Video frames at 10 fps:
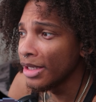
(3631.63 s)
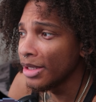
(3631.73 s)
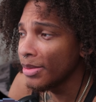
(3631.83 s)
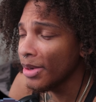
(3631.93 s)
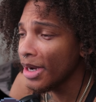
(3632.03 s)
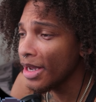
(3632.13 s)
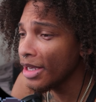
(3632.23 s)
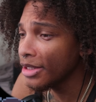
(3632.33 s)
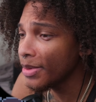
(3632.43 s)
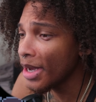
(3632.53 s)
it
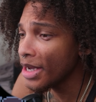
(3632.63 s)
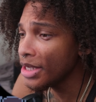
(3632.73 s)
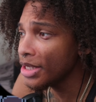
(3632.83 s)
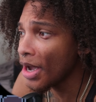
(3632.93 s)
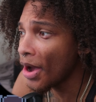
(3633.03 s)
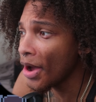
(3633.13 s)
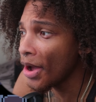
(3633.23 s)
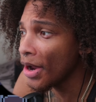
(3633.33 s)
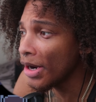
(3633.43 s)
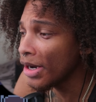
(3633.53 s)
breaks my
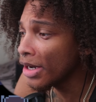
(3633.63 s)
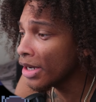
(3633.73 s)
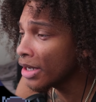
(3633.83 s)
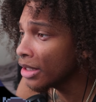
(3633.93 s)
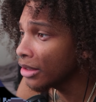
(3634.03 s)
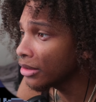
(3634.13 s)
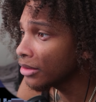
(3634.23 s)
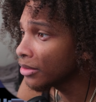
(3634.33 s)
heart